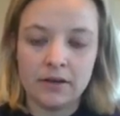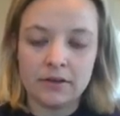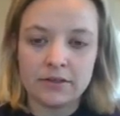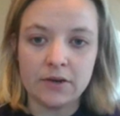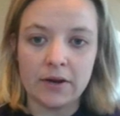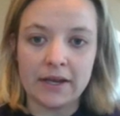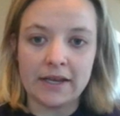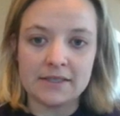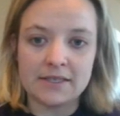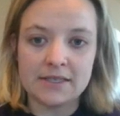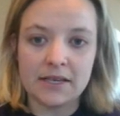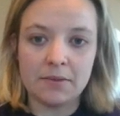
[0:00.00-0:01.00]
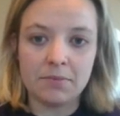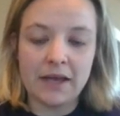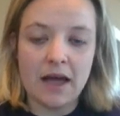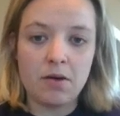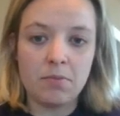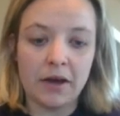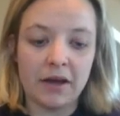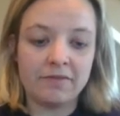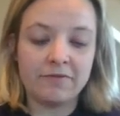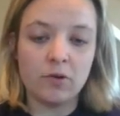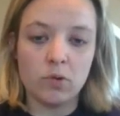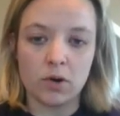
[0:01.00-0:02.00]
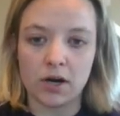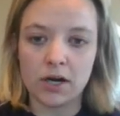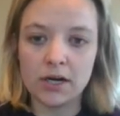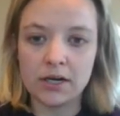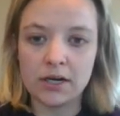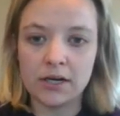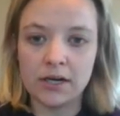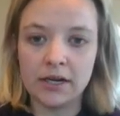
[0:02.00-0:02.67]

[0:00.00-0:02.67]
So I can skip count by 4.